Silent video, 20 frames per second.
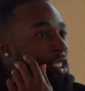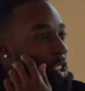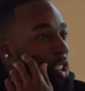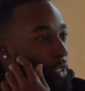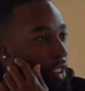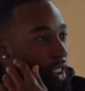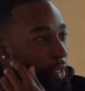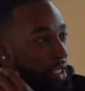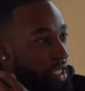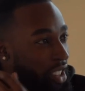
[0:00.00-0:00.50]

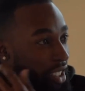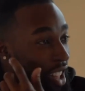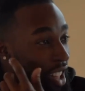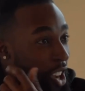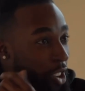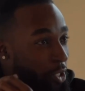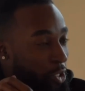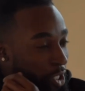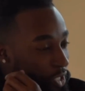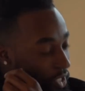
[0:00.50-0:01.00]
Durant. We were in the
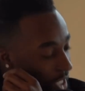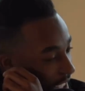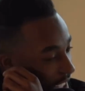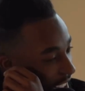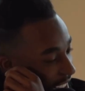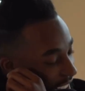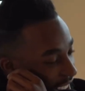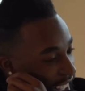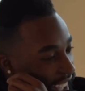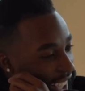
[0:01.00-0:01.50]
locker room,
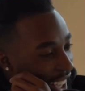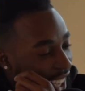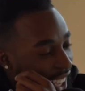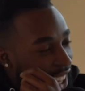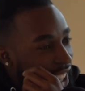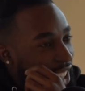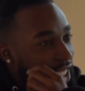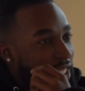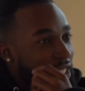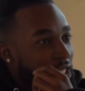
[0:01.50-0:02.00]

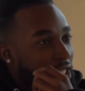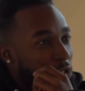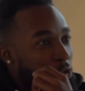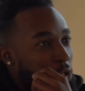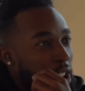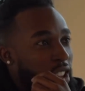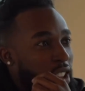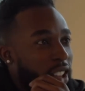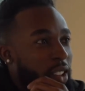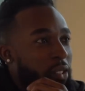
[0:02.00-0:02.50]
and we
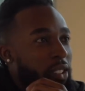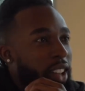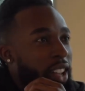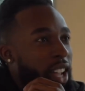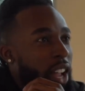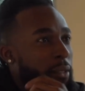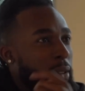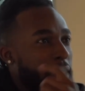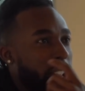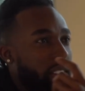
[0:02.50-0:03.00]
had like
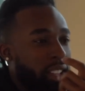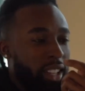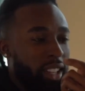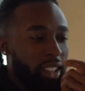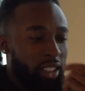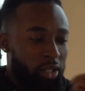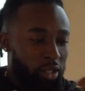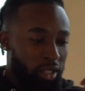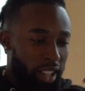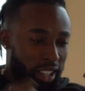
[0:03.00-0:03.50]
everybody had like
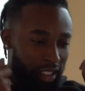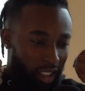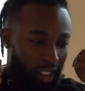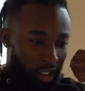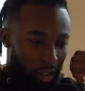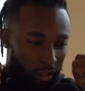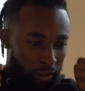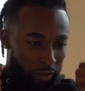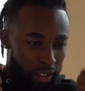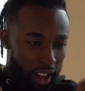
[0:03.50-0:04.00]
little the
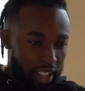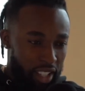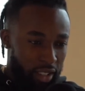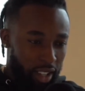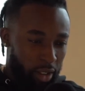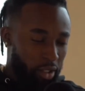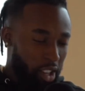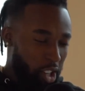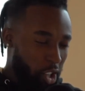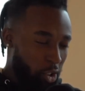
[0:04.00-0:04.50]
little vest like
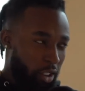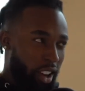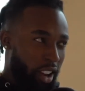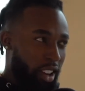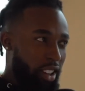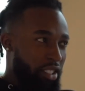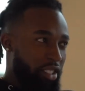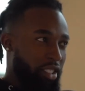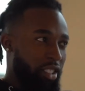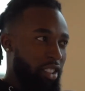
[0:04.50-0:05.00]
with a gray
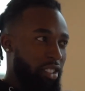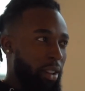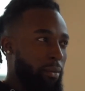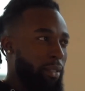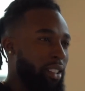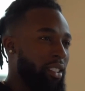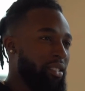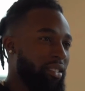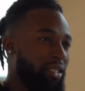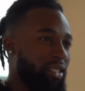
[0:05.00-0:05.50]
shirt. And I'm like,
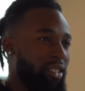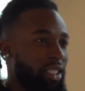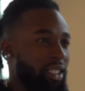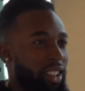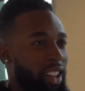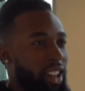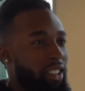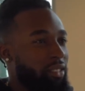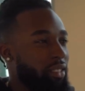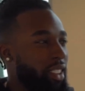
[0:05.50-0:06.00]
I
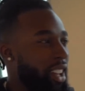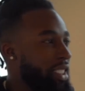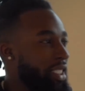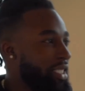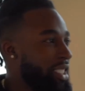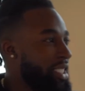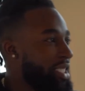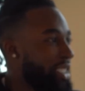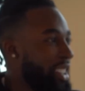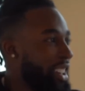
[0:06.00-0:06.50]
don't like
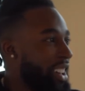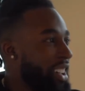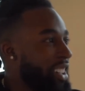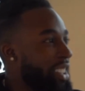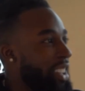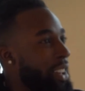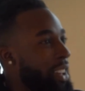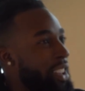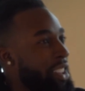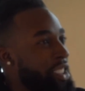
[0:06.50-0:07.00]
this. Like,
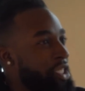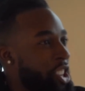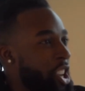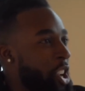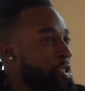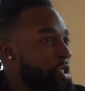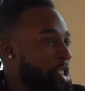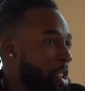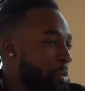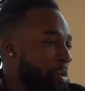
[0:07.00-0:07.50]
and
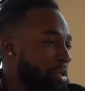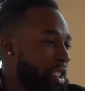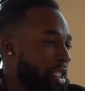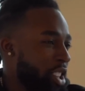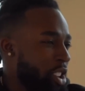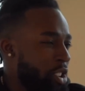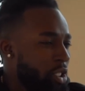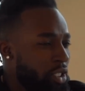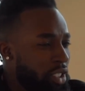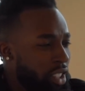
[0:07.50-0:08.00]
Jaron was like,
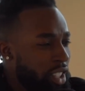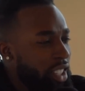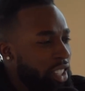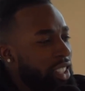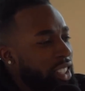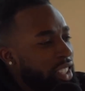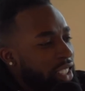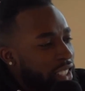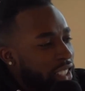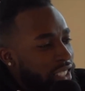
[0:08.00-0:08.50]
yo,
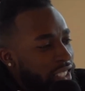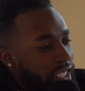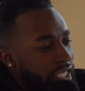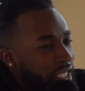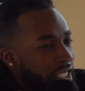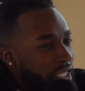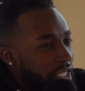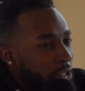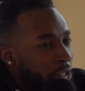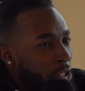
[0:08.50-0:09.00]

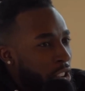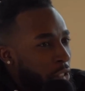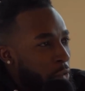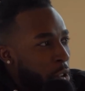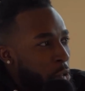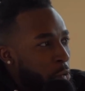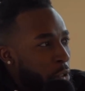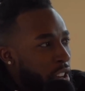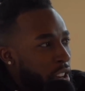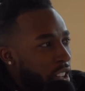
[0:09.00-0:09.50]
what if we
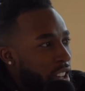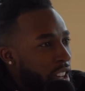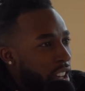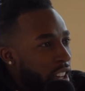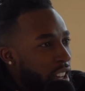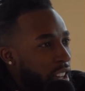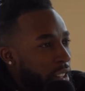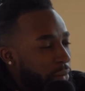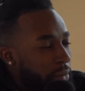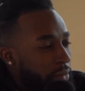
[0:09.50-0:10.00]
went
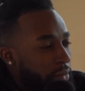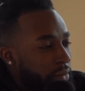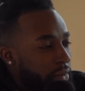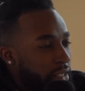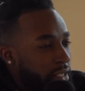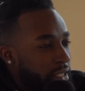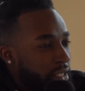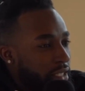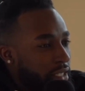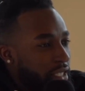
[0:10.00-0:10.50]

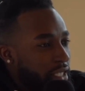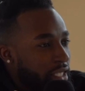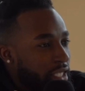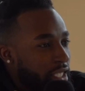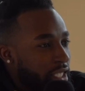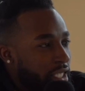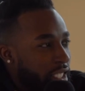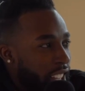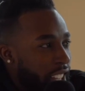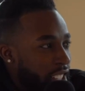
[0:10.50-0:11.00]

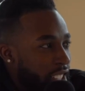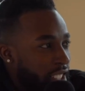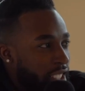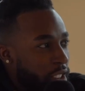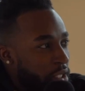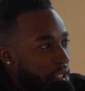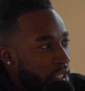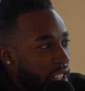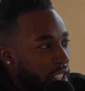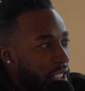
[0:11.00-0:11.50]
like no
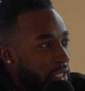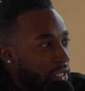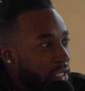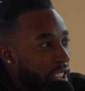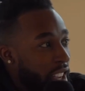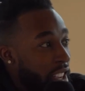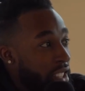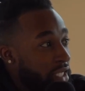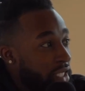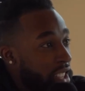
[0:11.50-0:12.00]
sleeves?
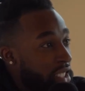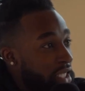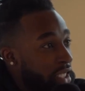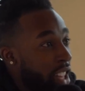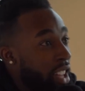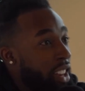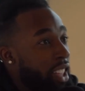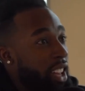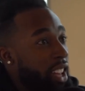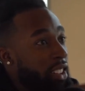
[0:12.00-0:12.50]
Because
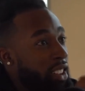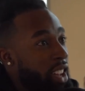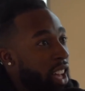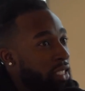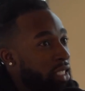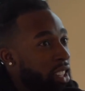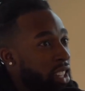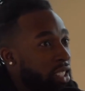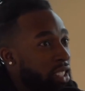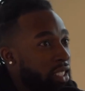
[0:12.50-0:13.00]
Natty had, I
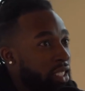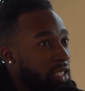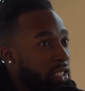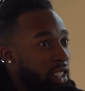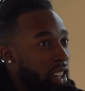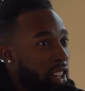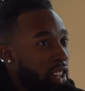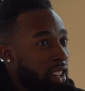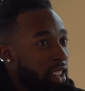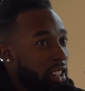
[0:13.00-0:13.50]
think
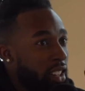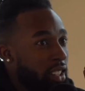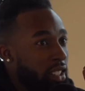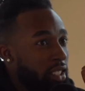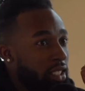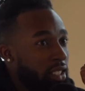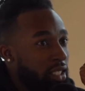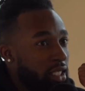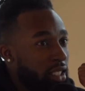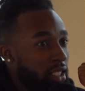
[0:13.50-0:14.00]

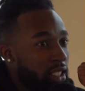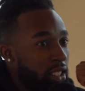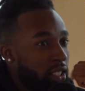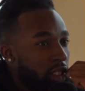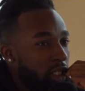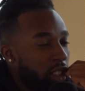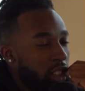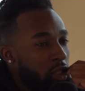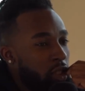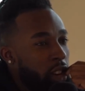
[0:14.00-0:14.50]

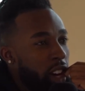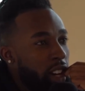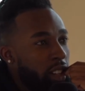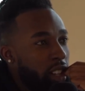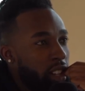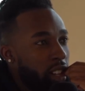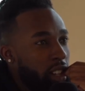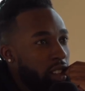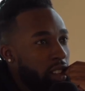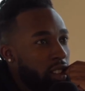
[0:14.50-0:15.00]
who had
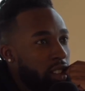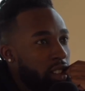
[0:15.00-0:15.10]
did it.